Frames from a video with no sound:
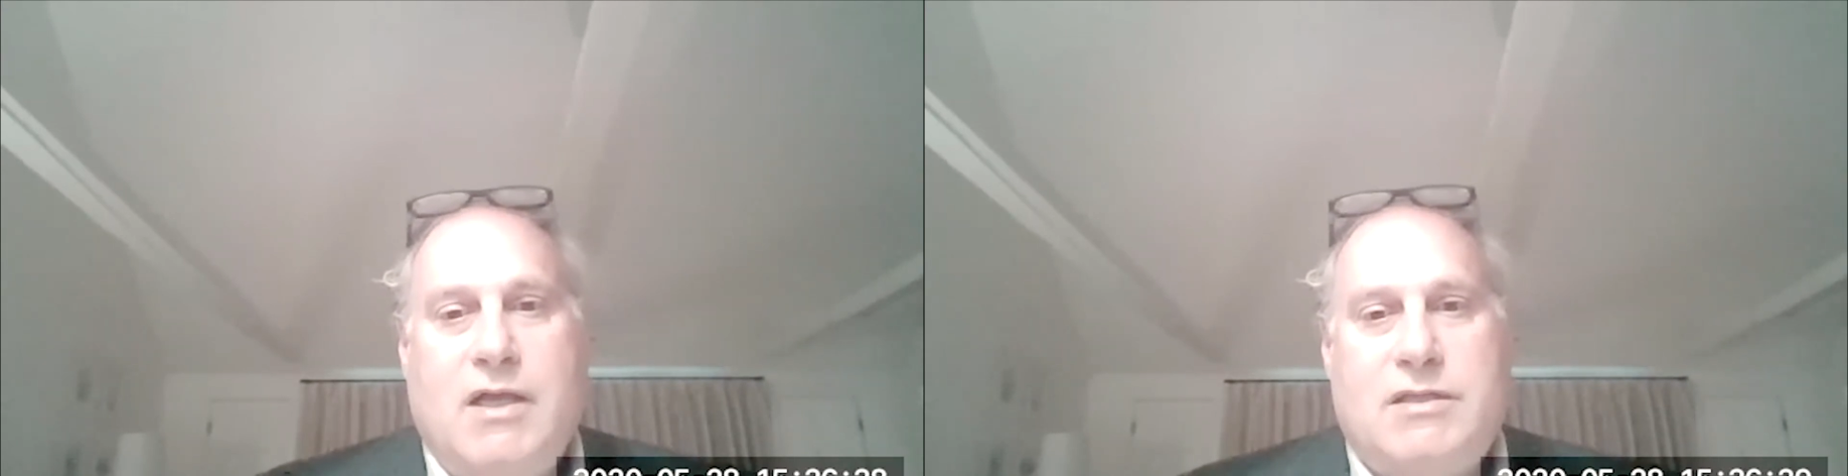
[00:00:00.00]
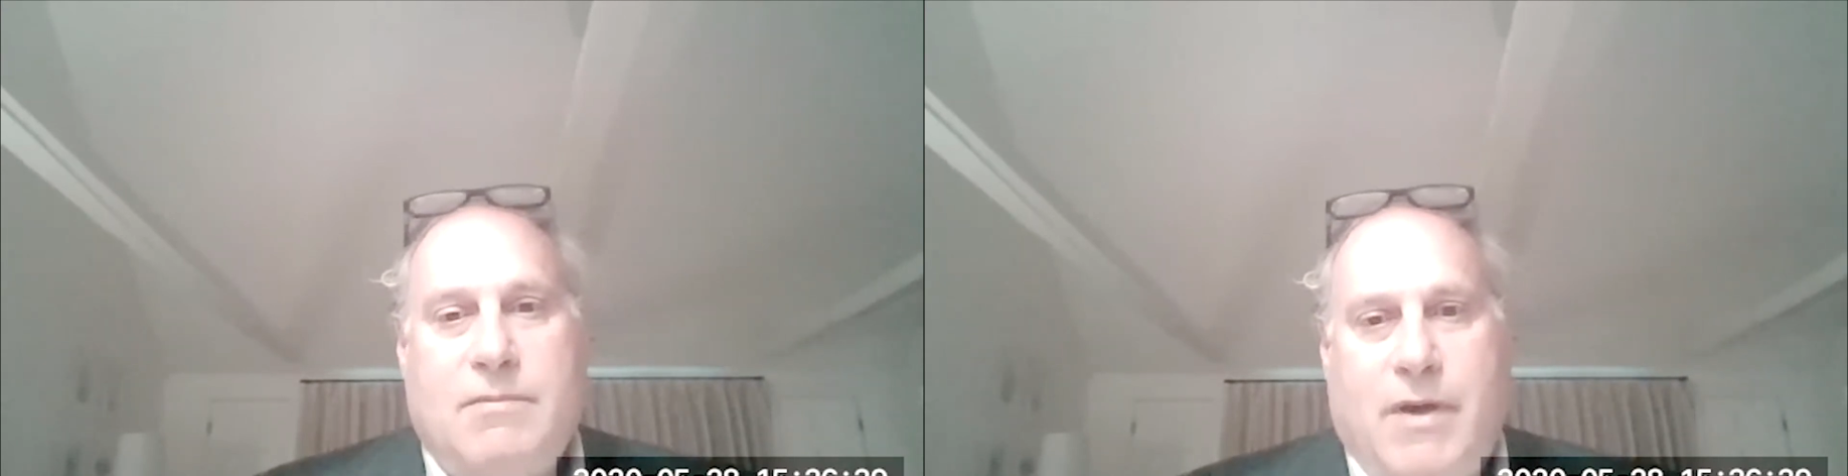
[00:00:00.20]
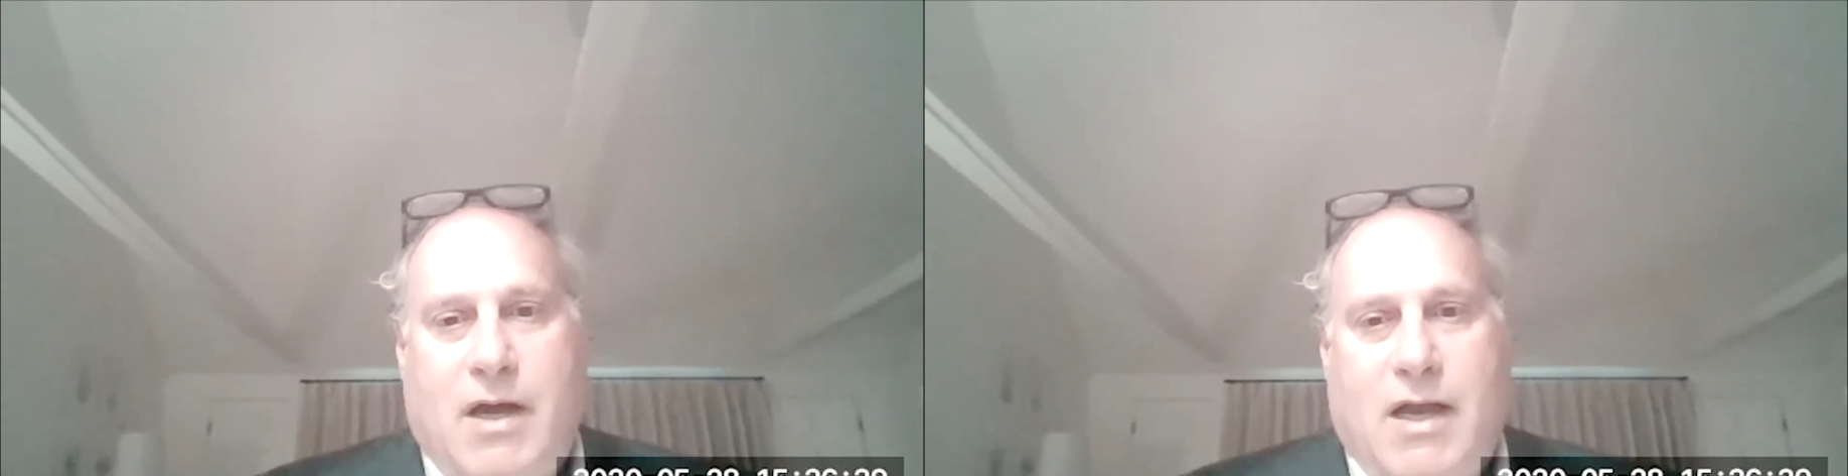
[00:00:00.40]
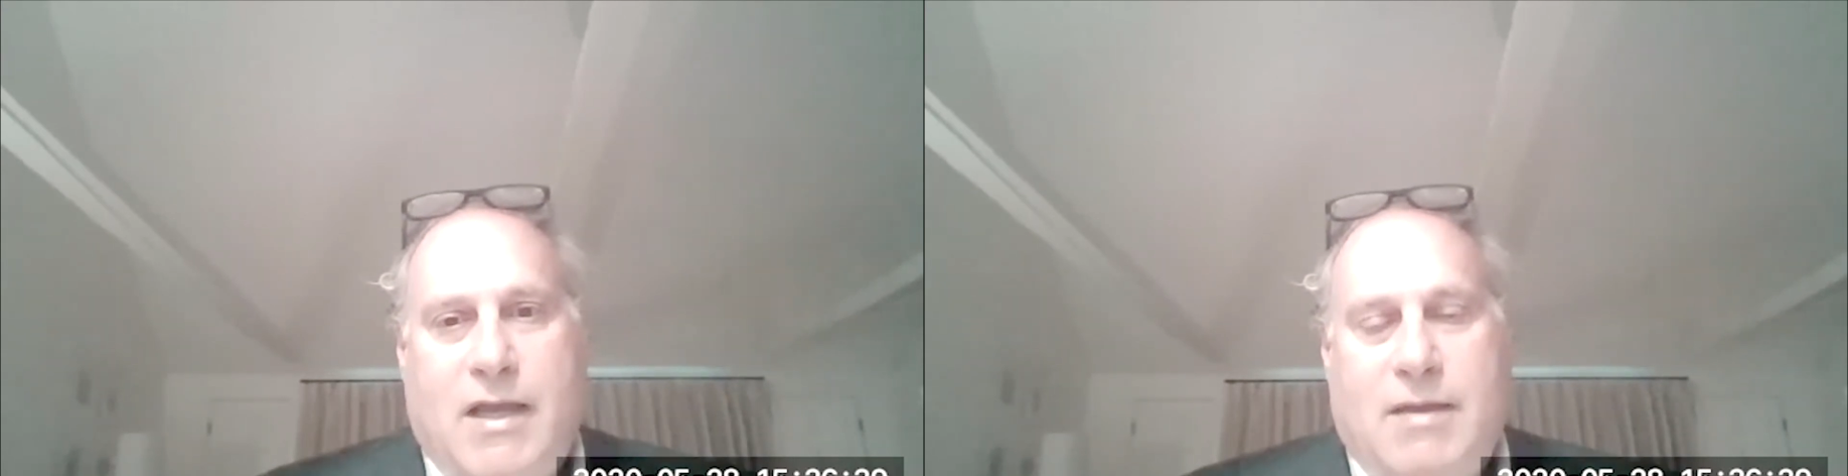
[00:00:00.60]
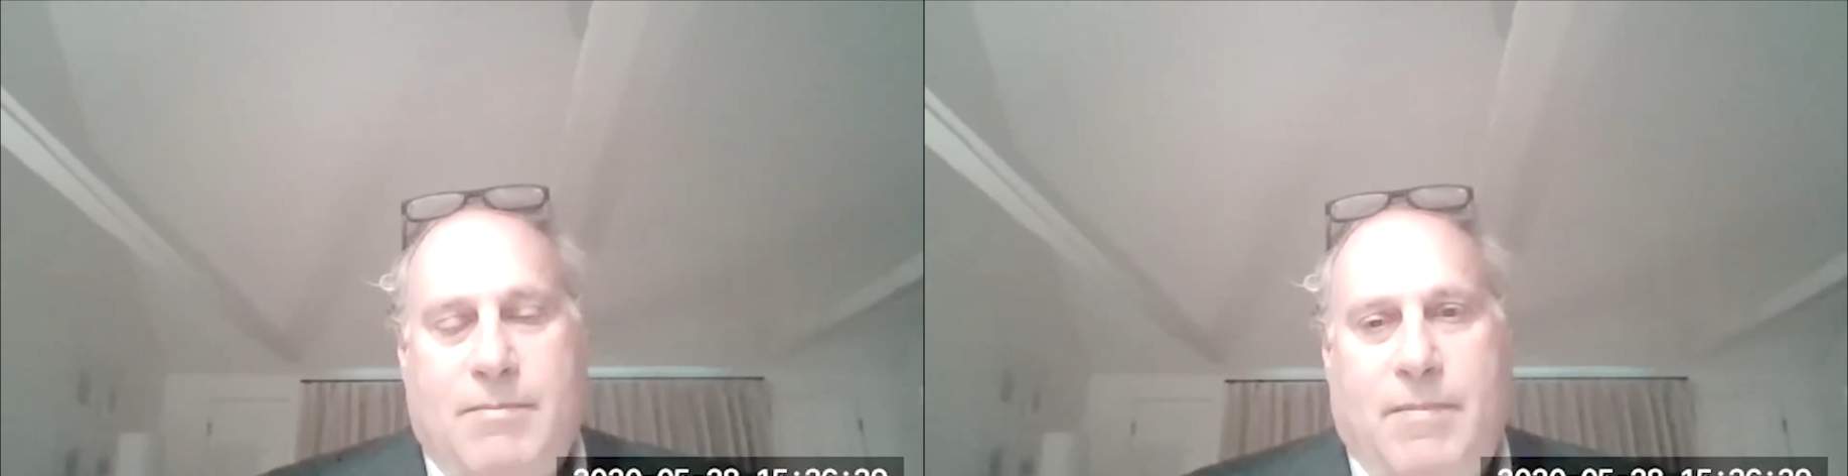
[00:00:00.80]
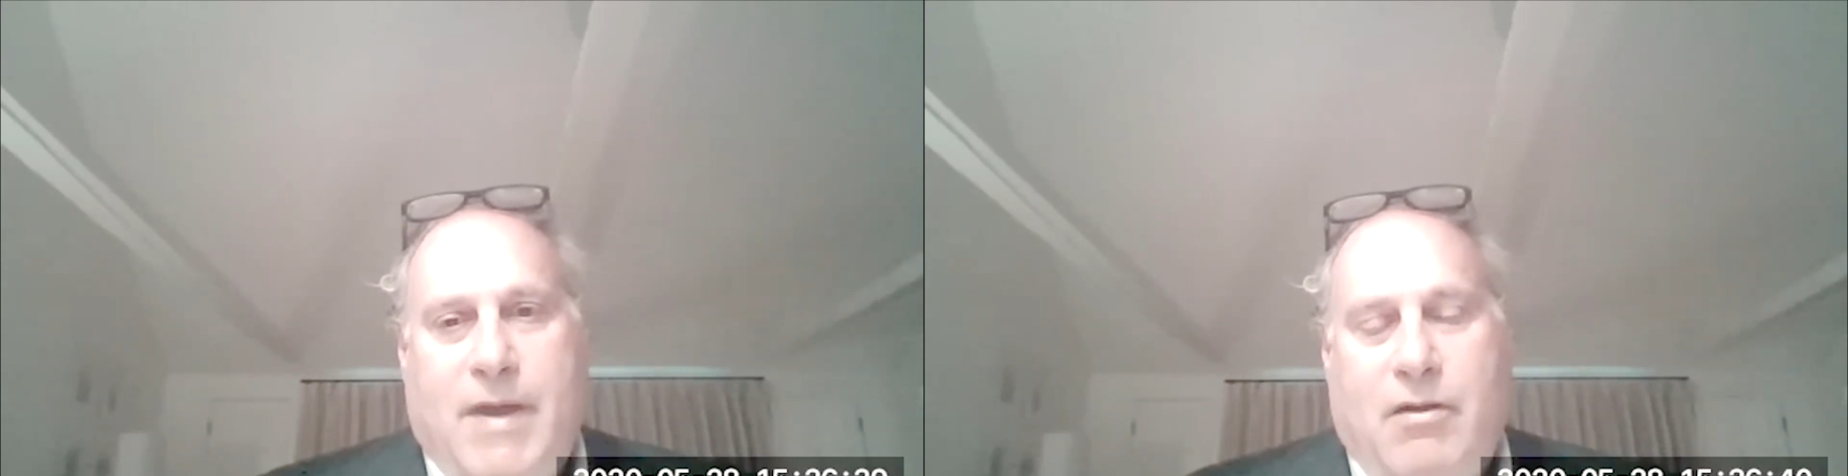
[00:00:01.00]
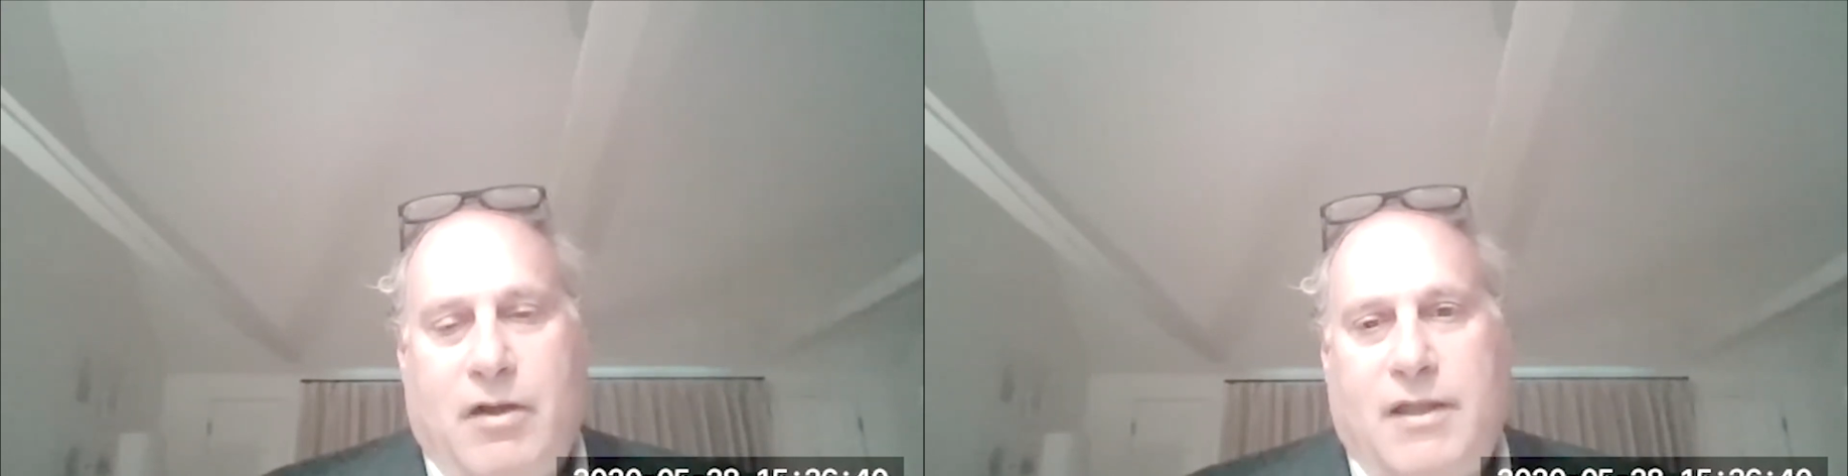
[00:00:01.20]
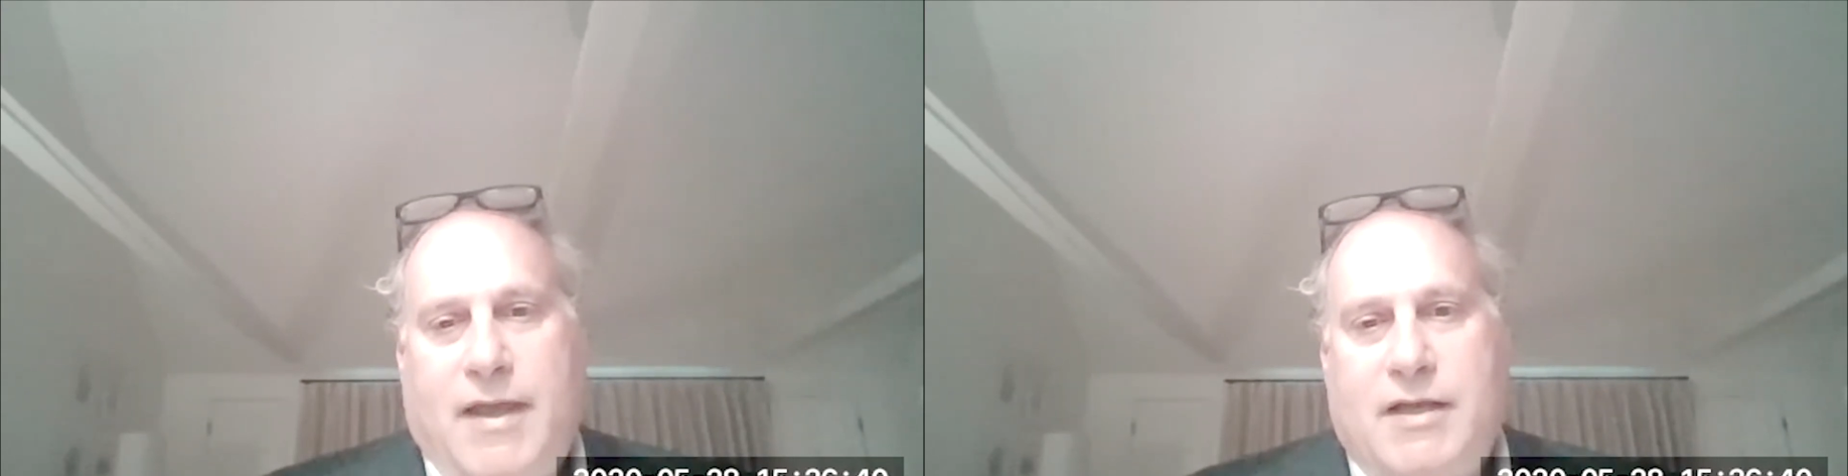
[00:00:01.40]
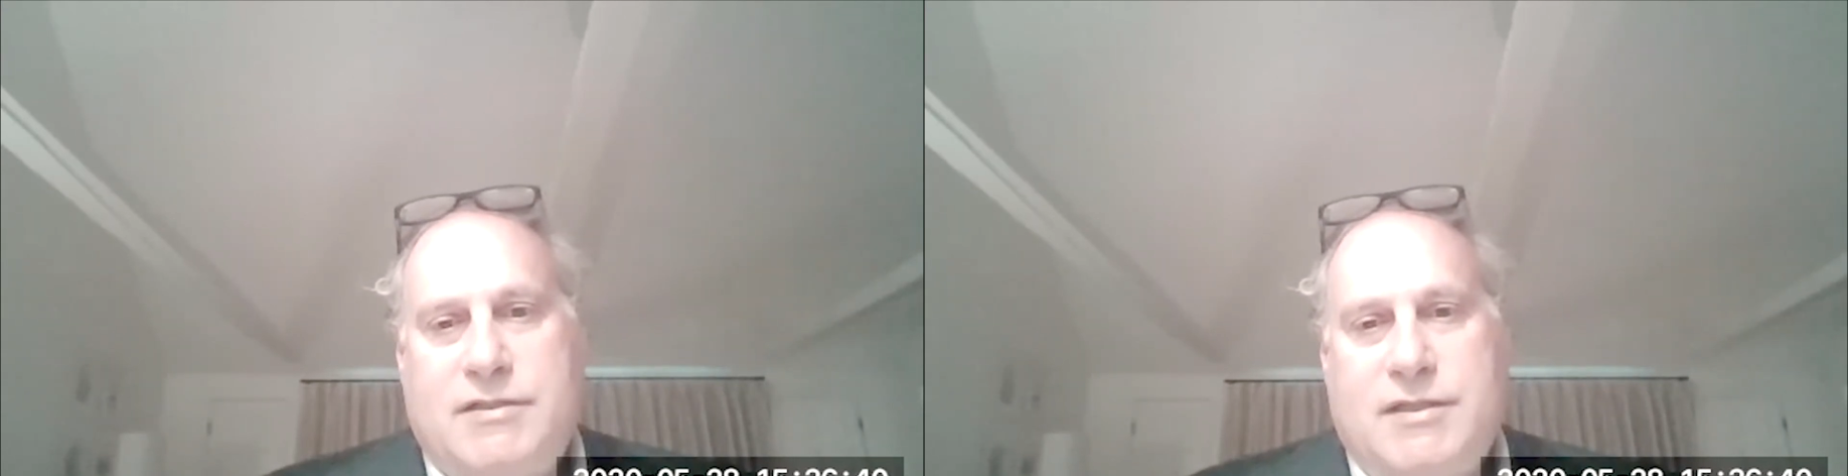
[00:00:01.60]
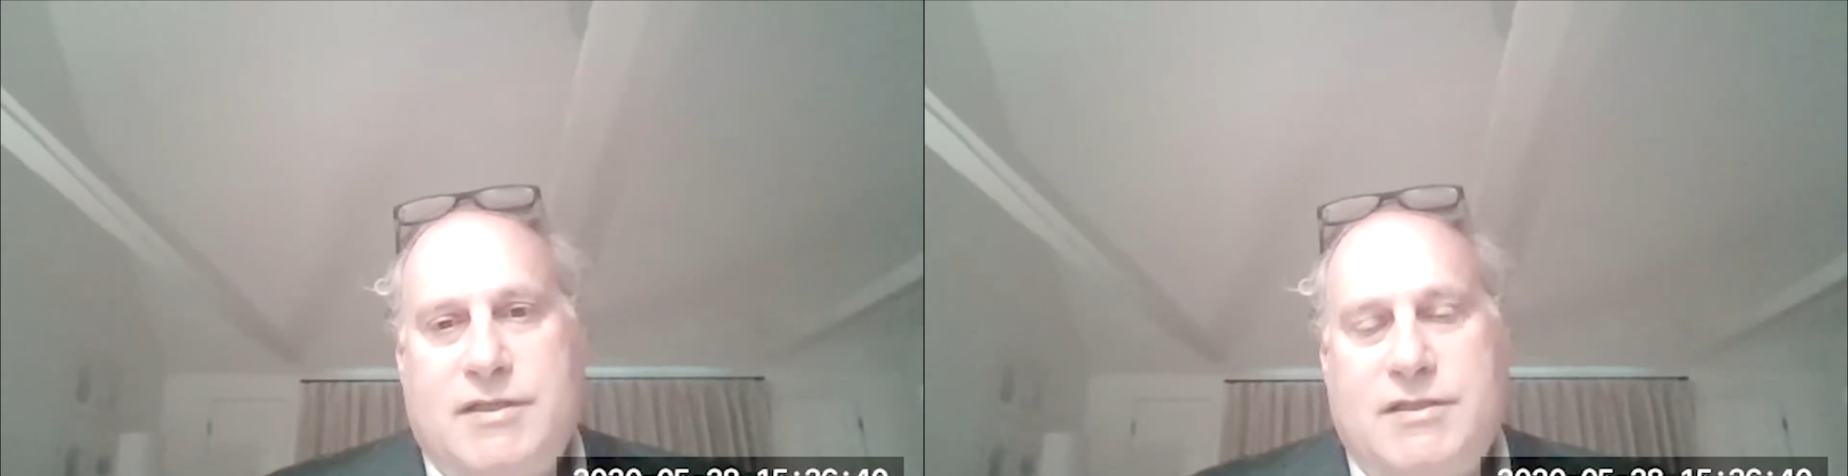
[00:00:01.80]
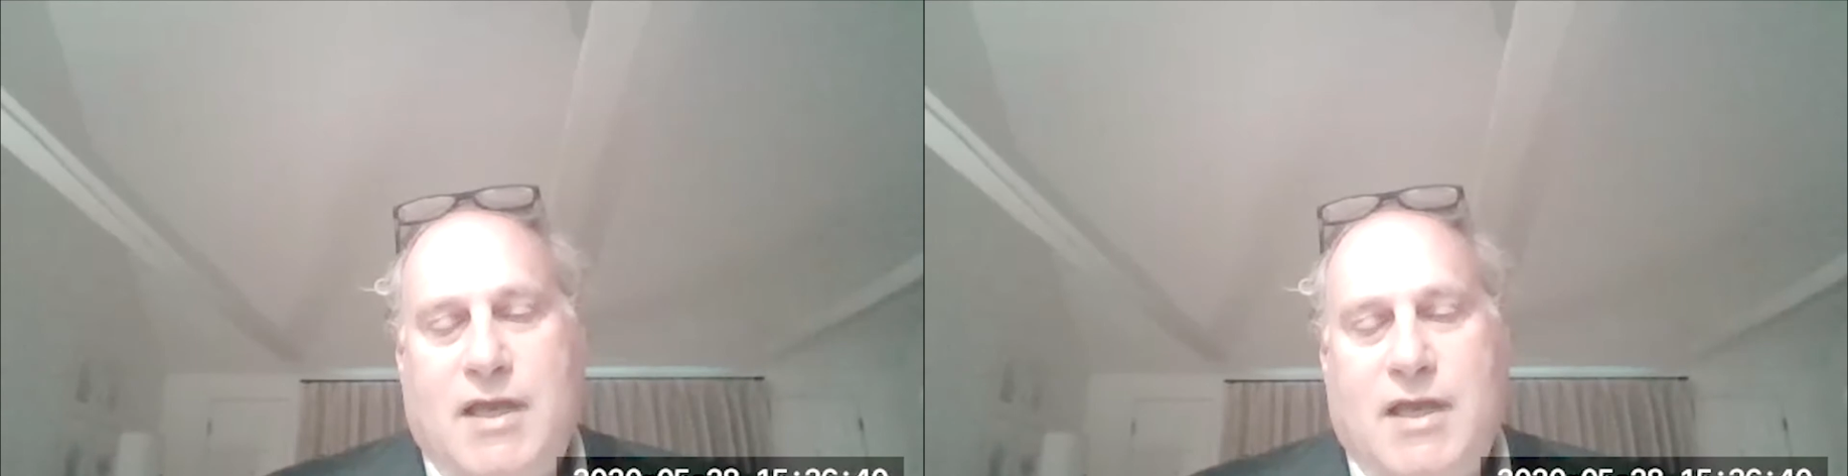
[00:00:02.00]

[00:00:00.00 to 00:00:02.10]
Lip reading: to buy him a pair of glasses,